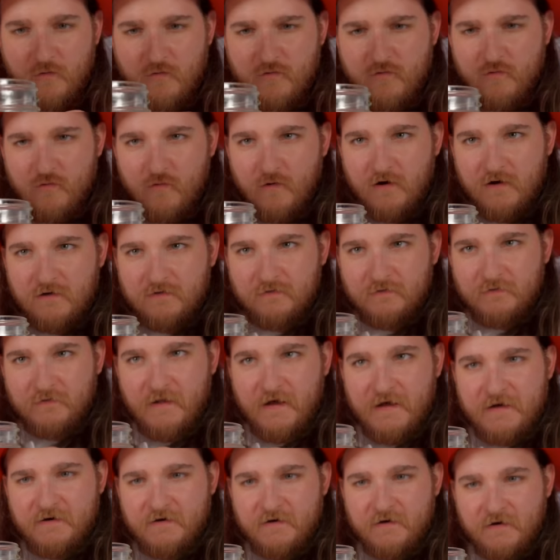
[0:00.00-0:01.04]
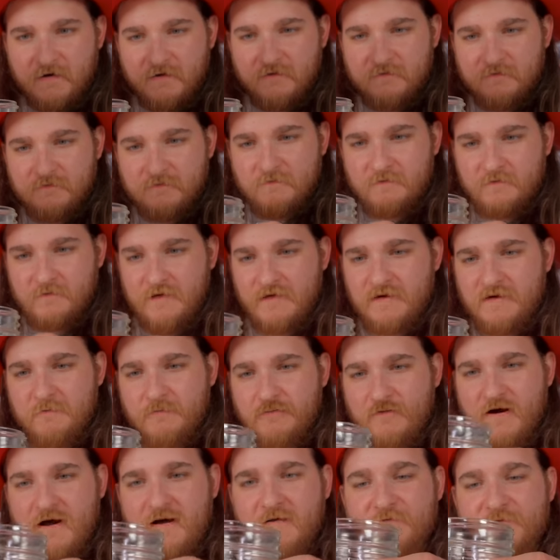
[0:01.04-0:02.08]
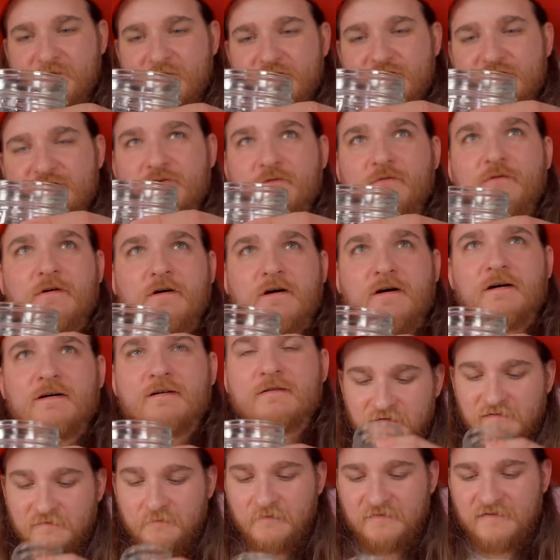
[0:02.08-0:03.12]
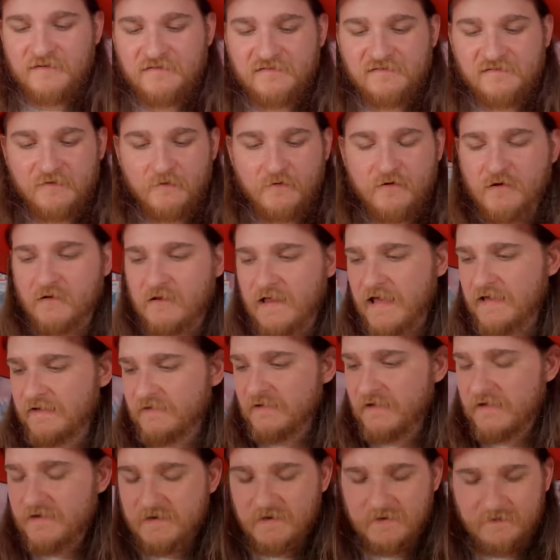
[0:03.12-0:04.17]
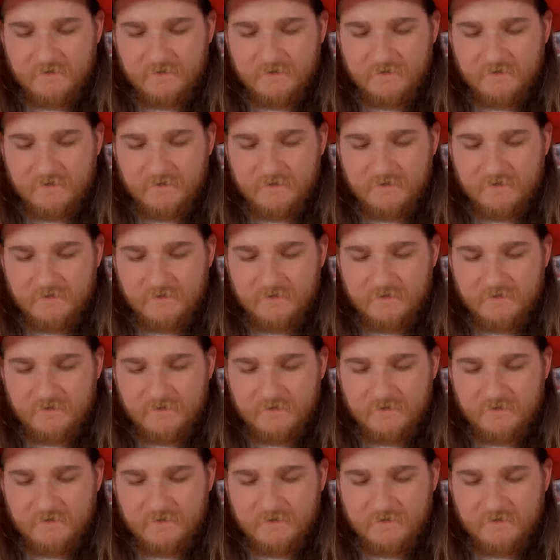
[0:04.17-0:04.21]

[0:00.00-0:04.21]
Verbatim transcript: Ooh, lighter. Lighter brown for sure. Smells like cereal and like